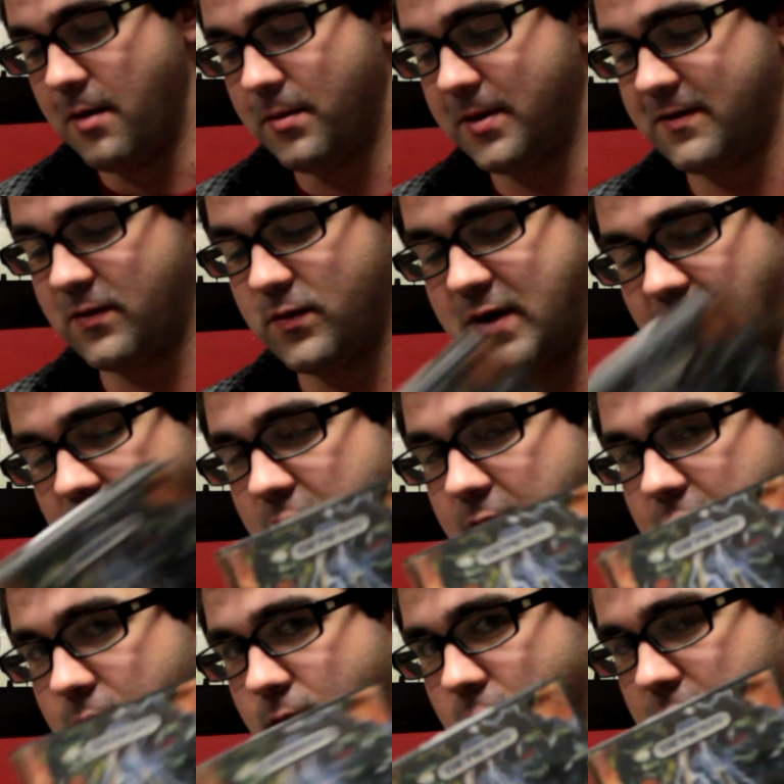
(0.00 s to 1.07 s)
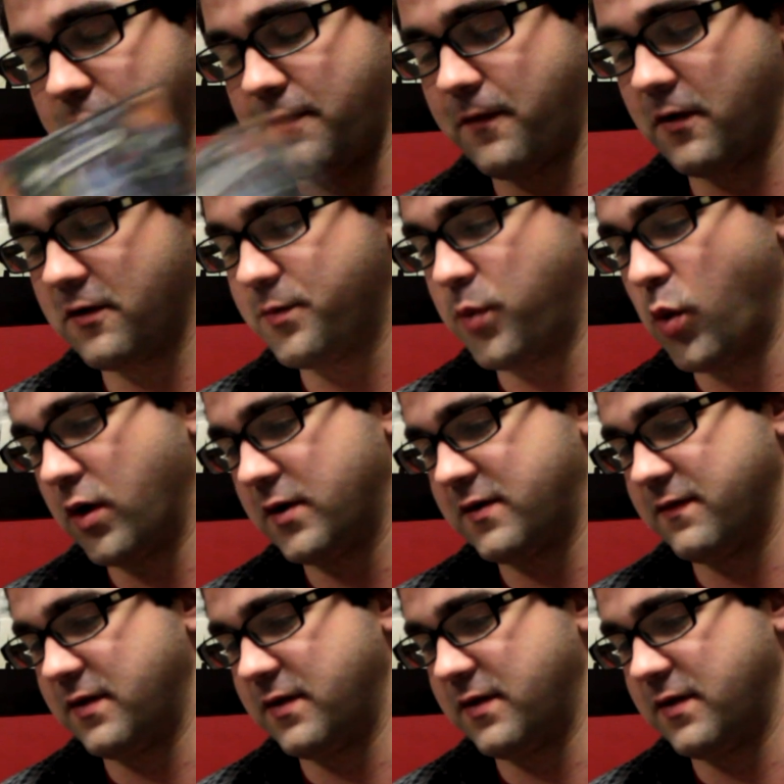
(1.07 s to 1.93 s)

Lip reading: This was kind of like one of the first ports